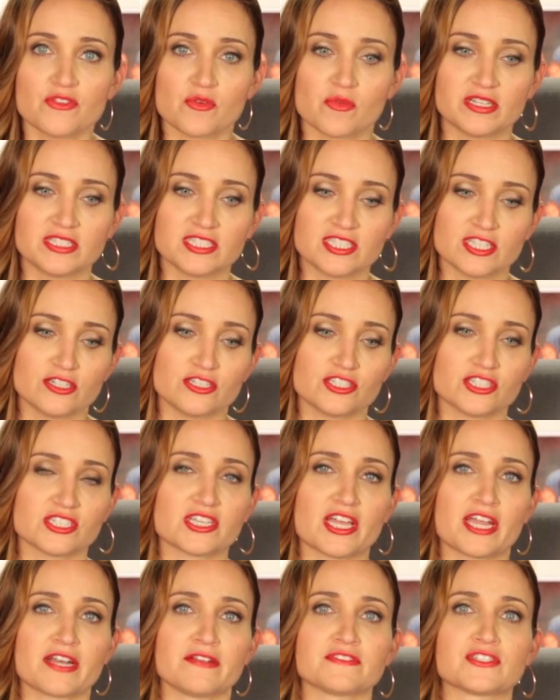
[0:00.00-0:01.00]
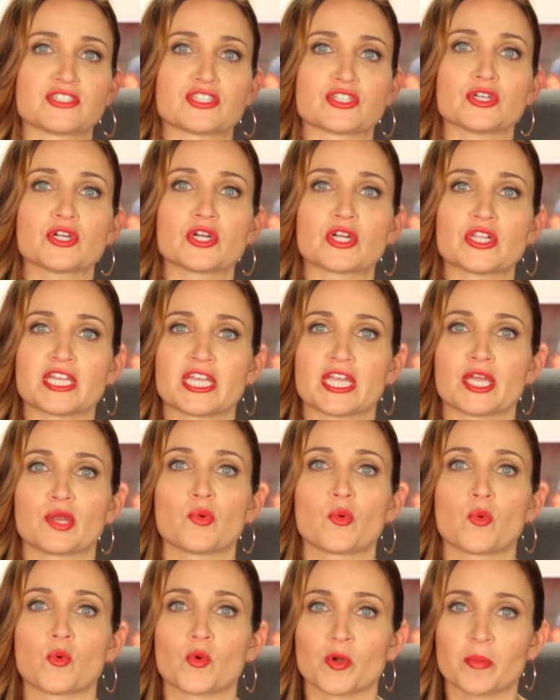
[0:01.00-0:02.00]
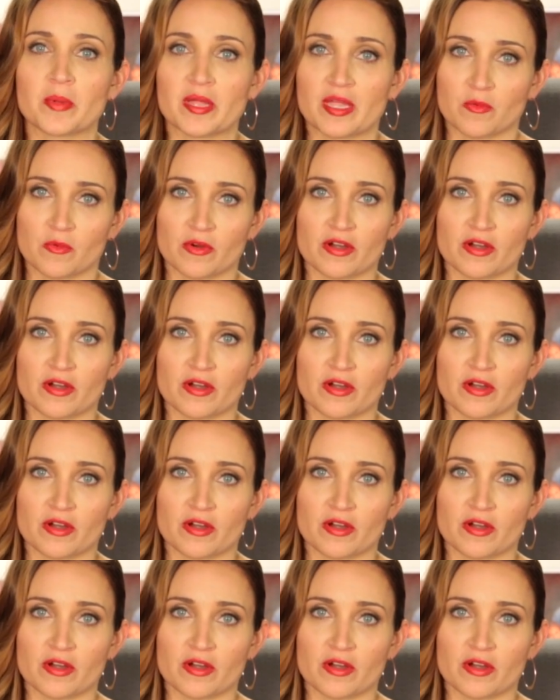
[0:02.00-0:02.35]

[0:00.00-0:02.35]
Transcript: the ones that are just kind of circling in orbit